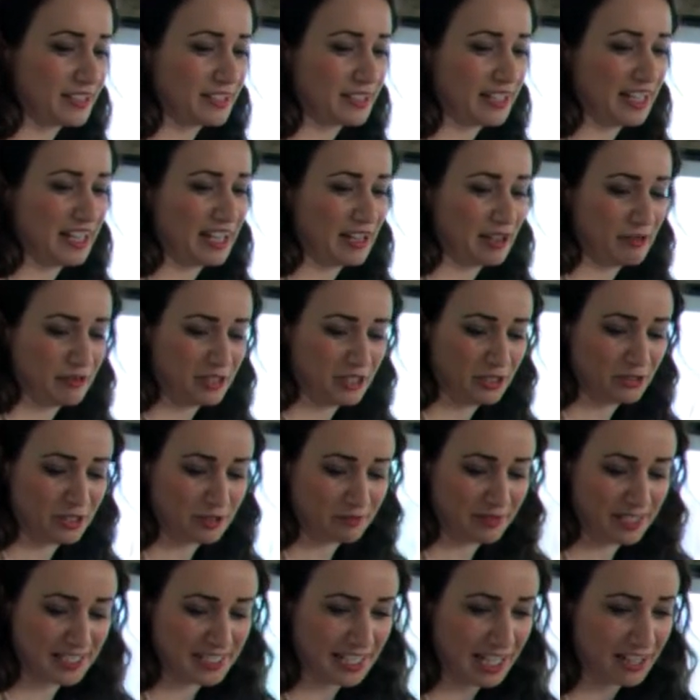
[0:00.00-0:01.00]
So a note
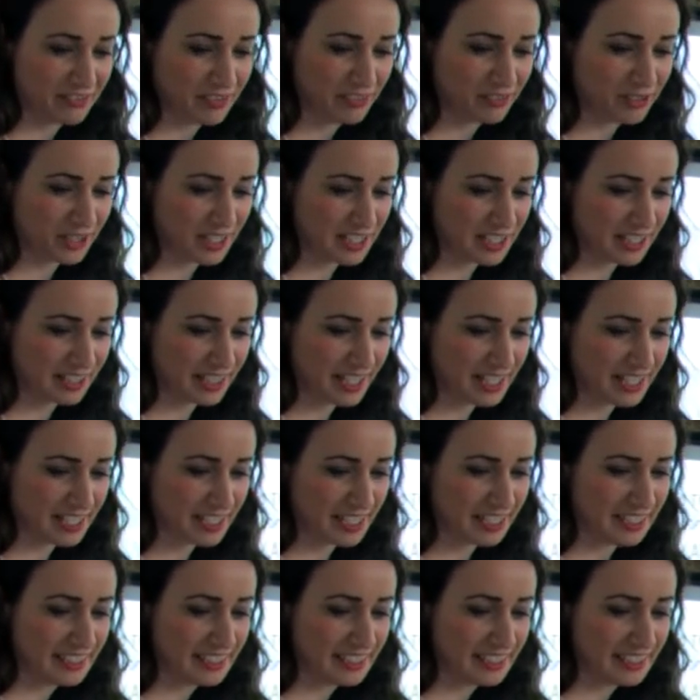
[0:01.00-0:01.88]
to myself, I've already done that.